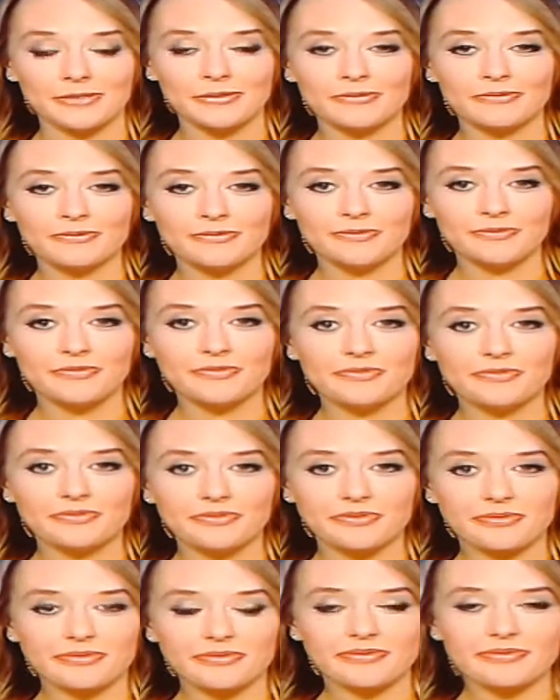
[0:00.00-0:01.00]
Okay, panel,
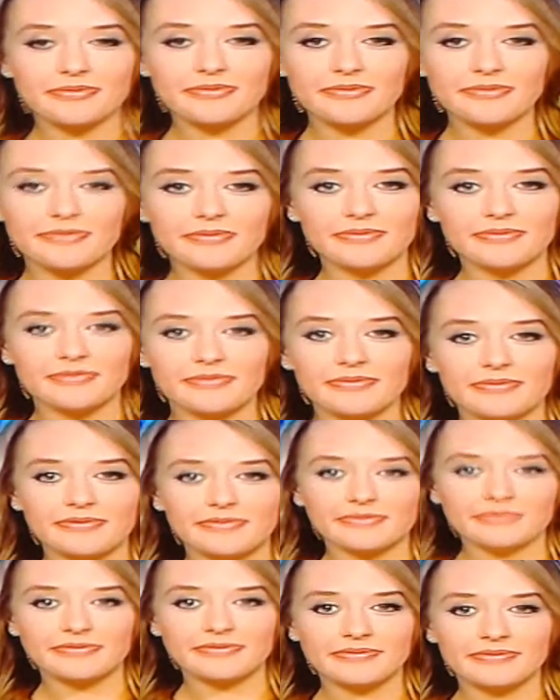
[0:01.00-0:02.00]
a second
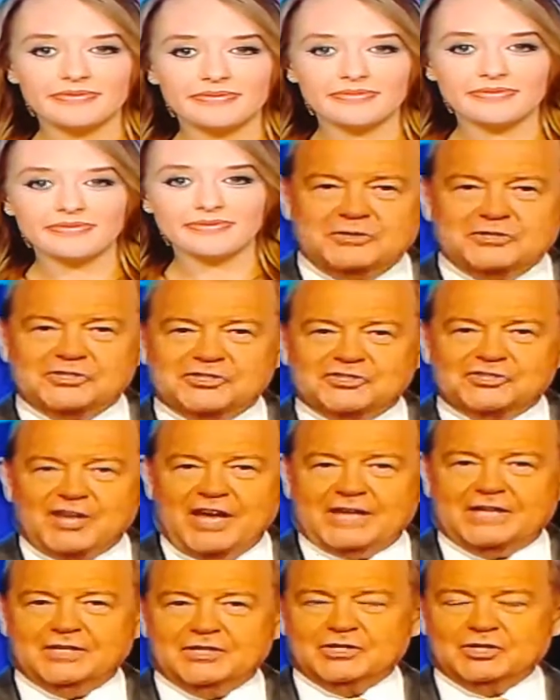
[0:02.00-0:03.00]
subject. Here we go.
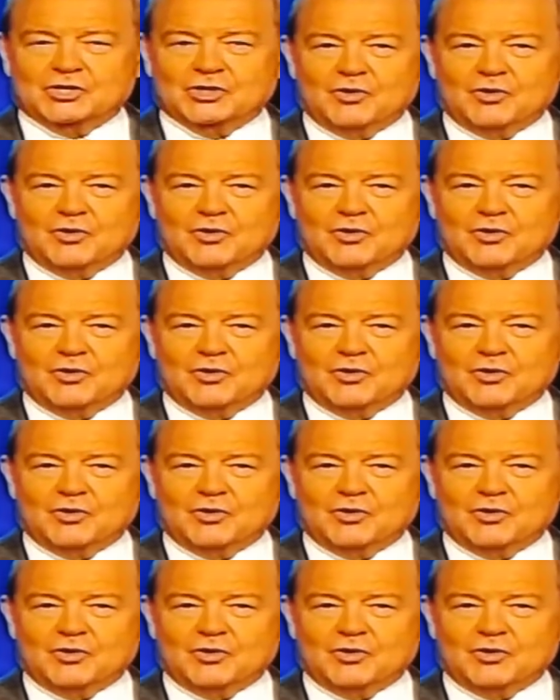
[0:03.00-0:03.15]
Second